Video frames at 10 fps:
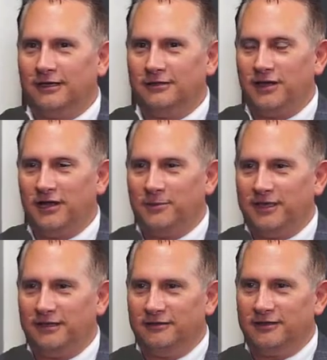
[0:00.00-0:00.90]
I talk
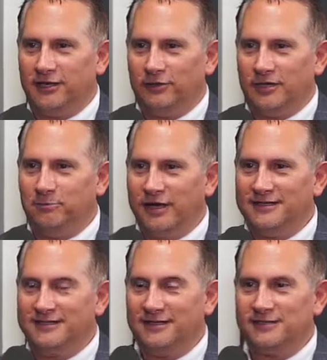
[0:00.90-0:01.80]
about the you know the
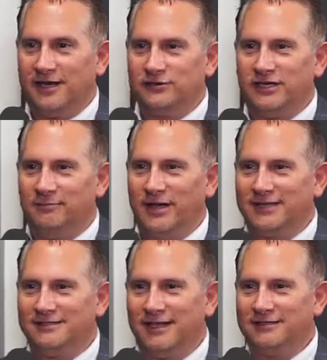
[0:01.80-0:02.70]
abundance and the scarcity
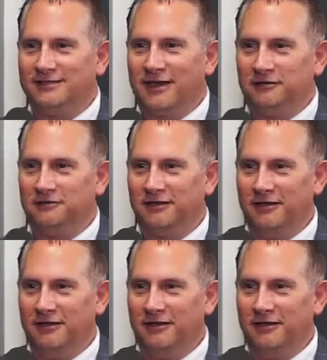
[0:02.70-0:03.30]
mindsets, and I,